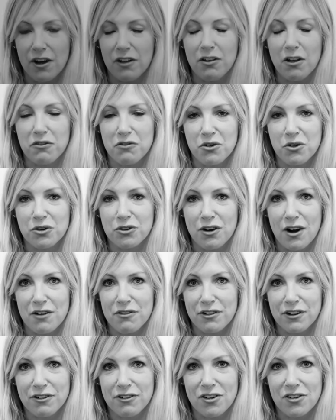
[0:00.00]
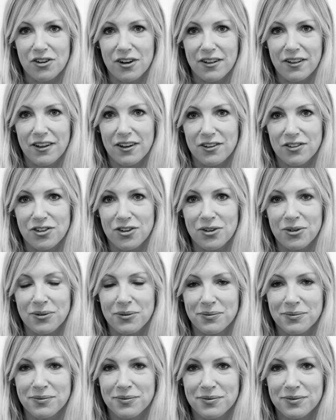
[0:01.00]
I love photographing around LA too
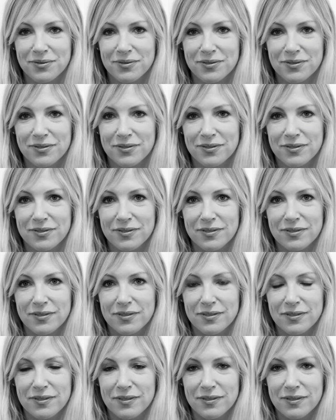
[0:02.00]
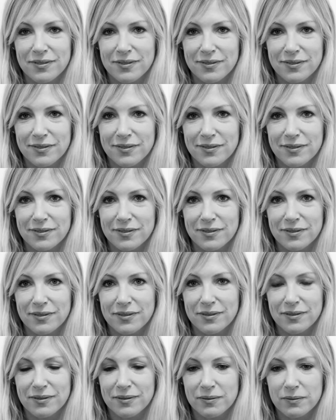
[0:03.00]
is most of your
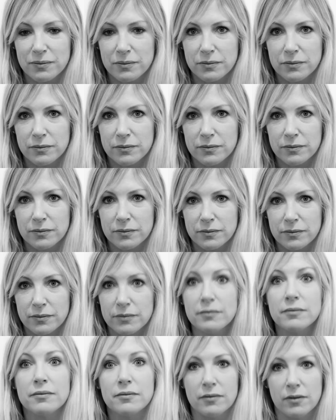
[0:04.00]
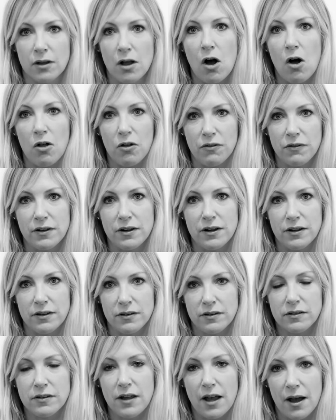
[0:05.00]
work natural light mm-hmm all of it
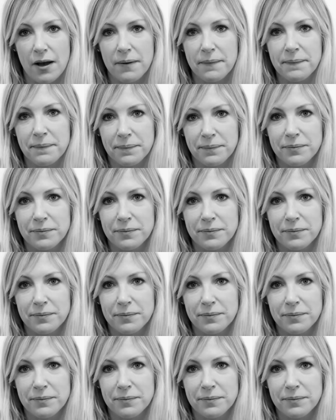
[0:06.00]
is yeah